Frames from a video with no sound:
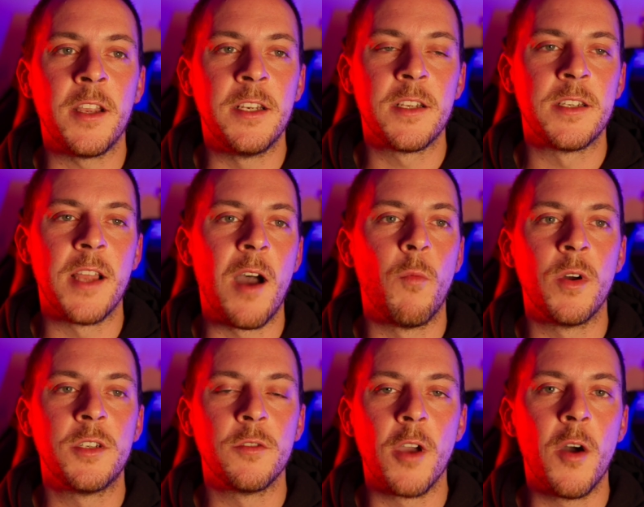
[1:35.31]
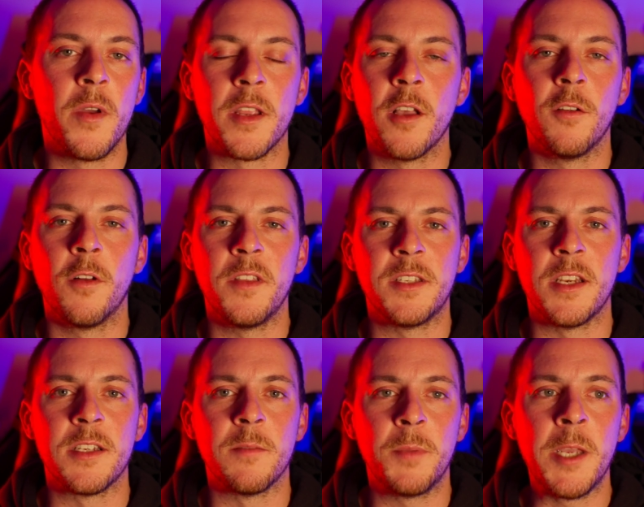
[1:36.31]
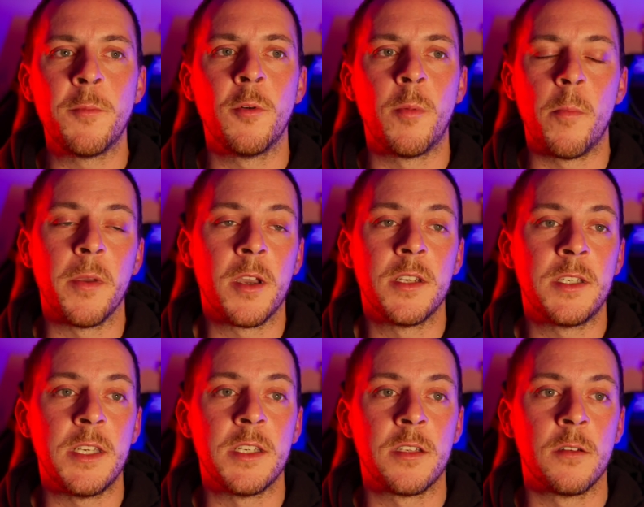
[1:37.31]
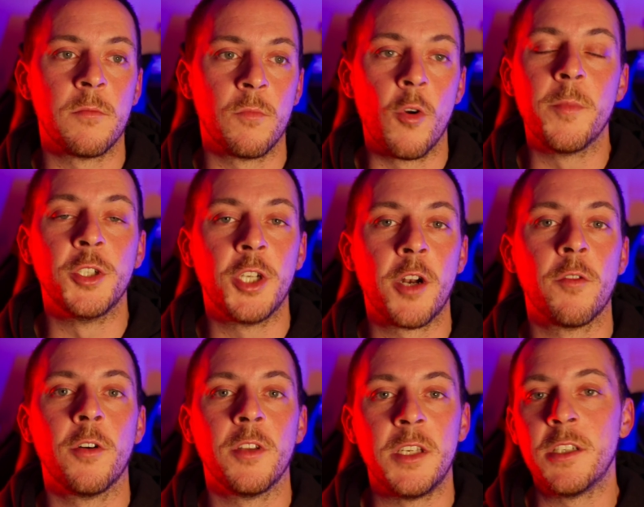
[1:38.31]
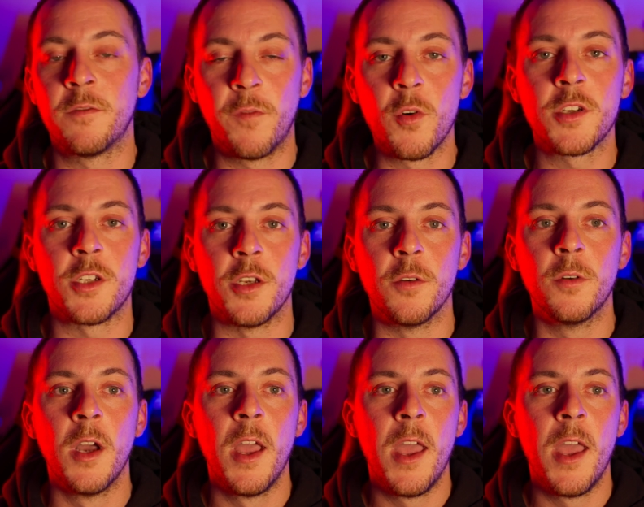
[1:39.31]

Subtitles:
He does not want to go and kill all these innocent people, but because he is a Roman general, he's forced to.